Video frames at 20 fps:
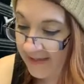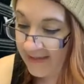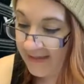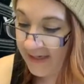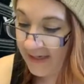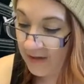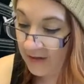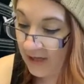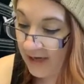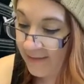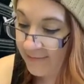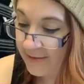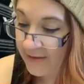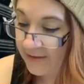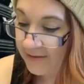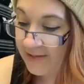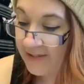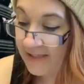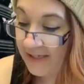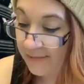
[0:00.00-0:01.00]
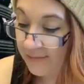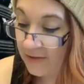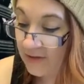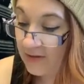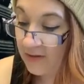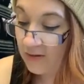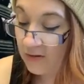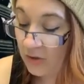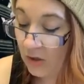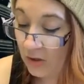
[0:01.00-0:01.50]
as they climbed their
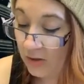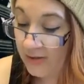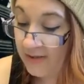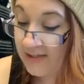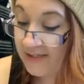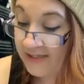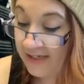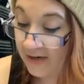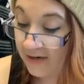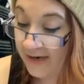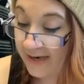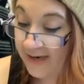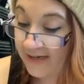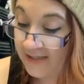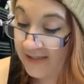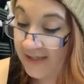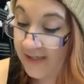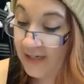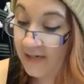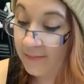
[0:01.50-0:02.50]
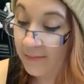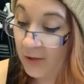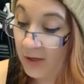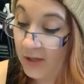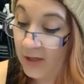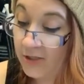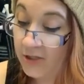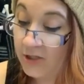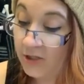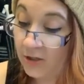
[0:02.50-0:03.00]
7th long staircase and
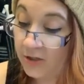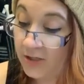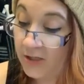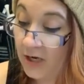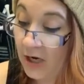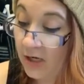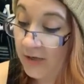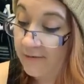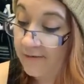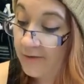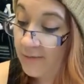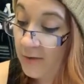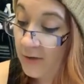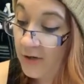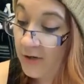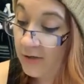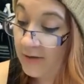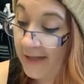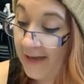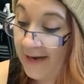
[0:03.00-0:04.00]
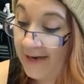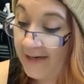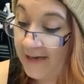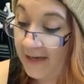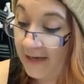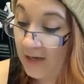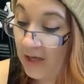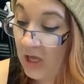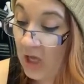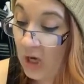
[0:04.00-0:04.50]
emerged on an unfamiliar
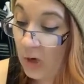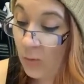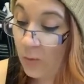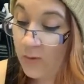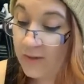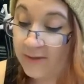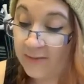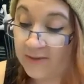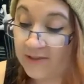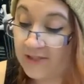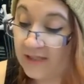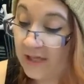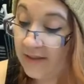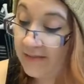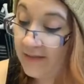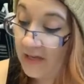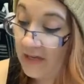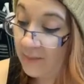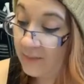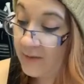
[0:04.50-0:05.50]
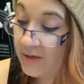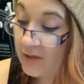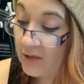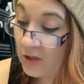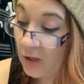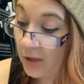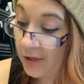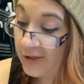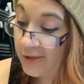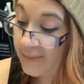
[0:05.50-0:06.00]
landing where there was nothing but a
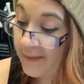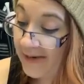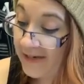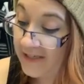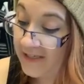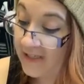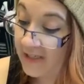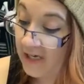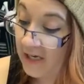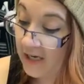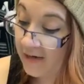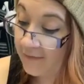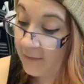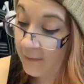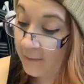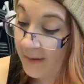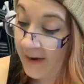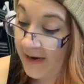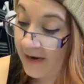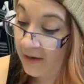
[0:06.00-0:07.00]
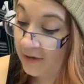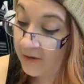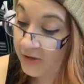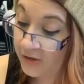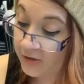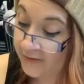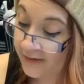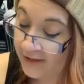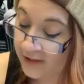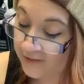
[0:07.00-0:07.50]
large painting of a bare
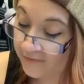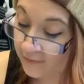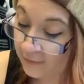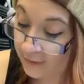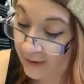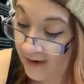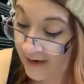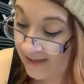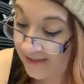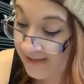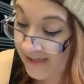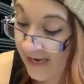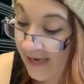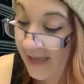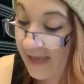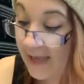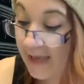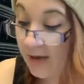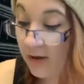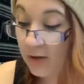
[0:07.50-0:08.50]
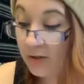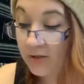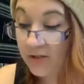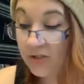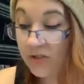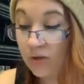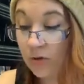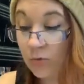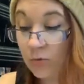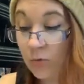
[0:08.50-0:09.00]
stretch of grass hanging on the
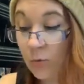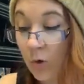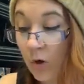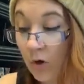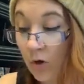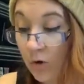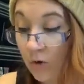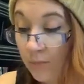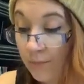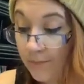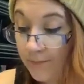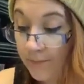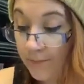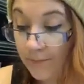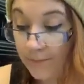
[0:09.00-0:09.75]
stone wall.